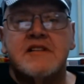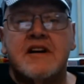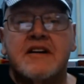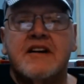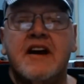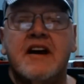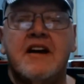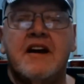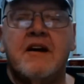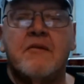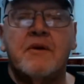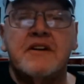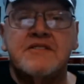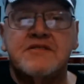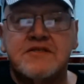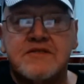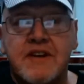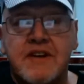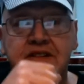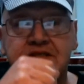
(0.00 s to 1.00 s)
again, I want to
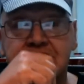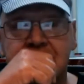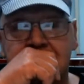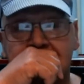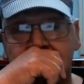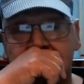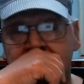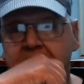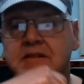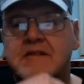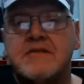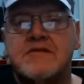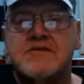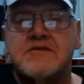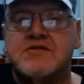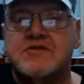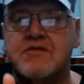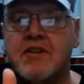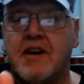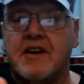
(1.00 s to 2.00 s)
stress
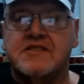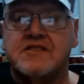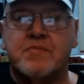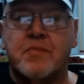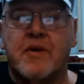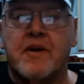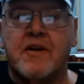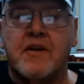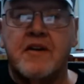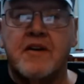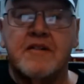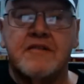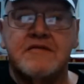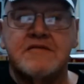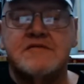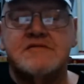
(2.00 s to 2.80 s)
Strasbourg.